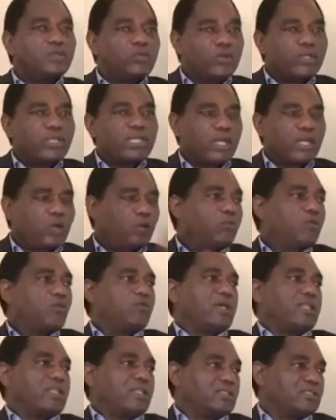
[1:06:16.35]
even with the
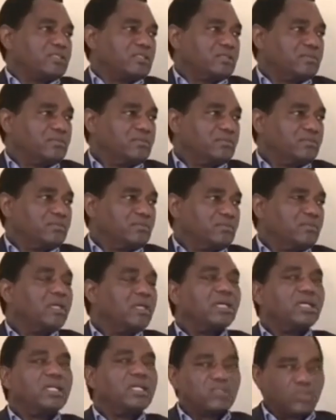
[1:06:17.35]
help of others.
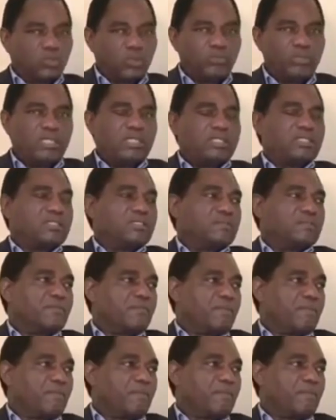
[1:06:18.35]
And so be
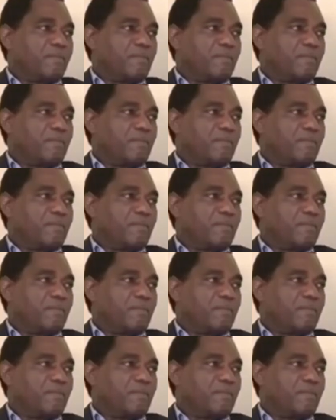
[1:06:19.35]
it.